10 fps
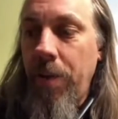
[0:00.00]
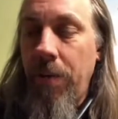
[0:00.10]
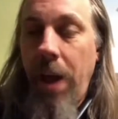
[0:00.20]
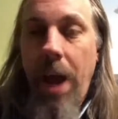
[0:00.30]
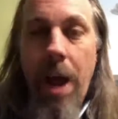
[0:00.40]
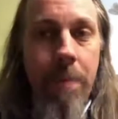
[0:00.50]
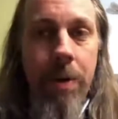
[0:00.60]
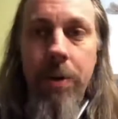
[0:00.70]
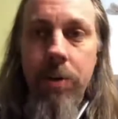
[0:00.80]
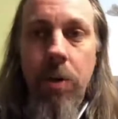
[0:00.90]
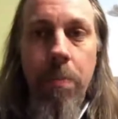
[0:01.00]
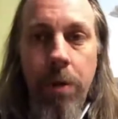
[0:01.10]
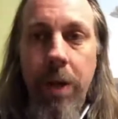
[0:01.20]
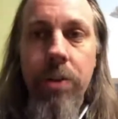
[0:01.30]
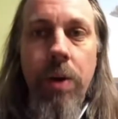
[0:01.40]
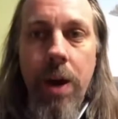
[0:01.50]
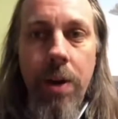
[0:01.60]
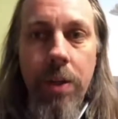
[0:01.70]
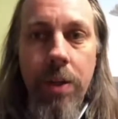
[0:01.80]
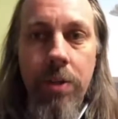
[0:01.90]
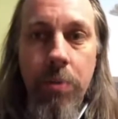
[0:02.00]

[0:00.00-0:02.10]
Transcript: of happiness or pleasure out of this.